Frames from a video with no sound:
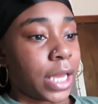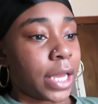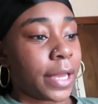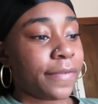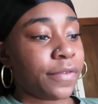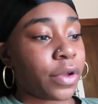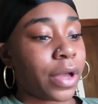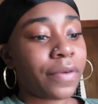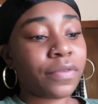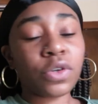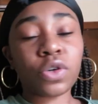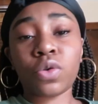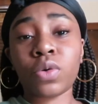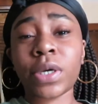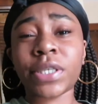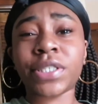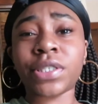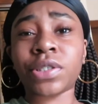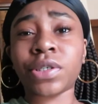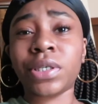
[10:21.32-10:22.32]
if you have any
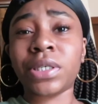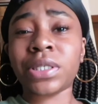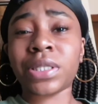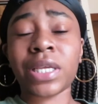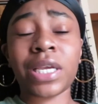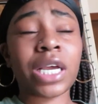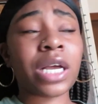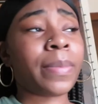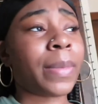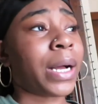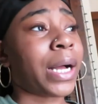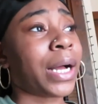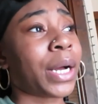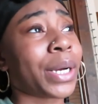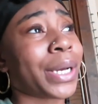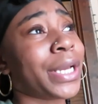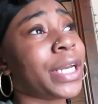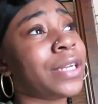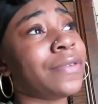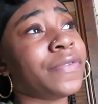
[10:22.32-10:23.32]
questions or anything about how
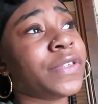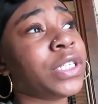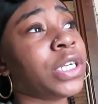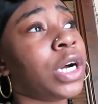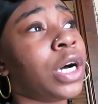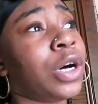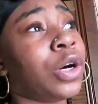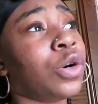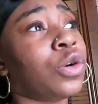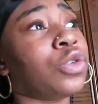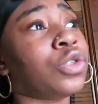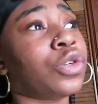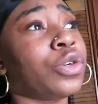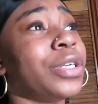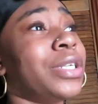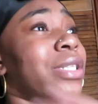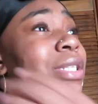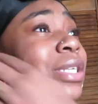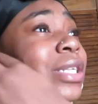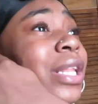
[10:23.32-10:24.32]
I edit videos or
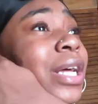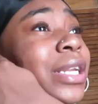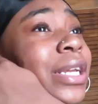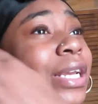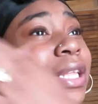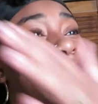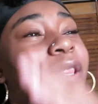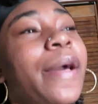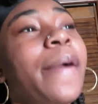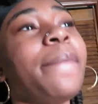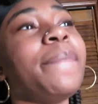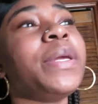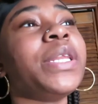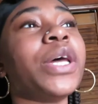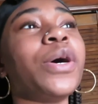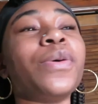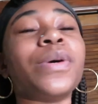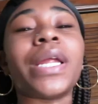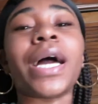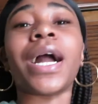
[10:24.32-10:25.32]
anything like that, let me
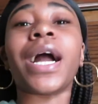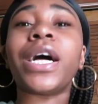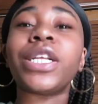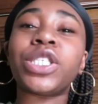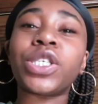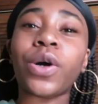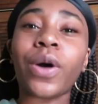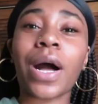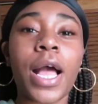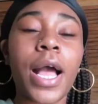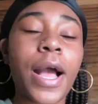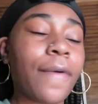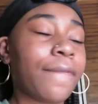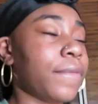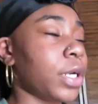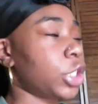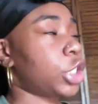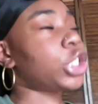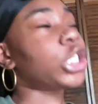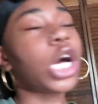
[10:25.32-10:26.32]
know and I got y'all
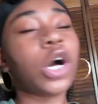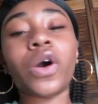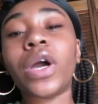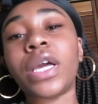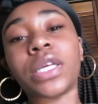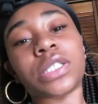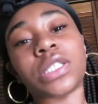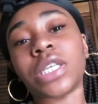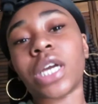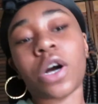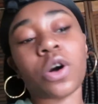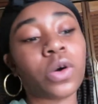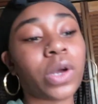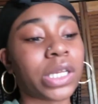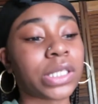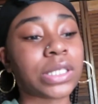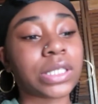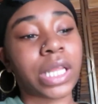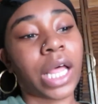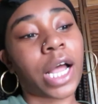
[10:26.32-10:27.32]
for sure answer y'all
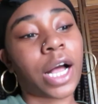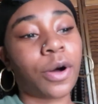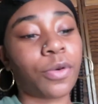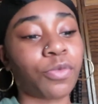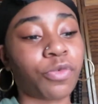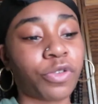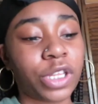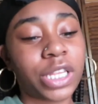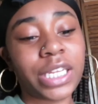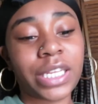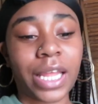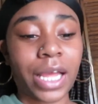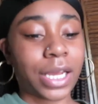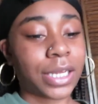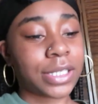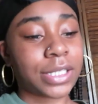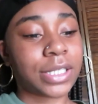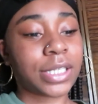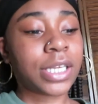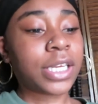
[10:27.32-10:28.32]
questions. Like I'm really
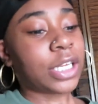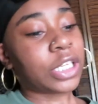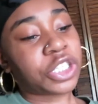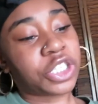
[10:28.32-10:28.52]
nice.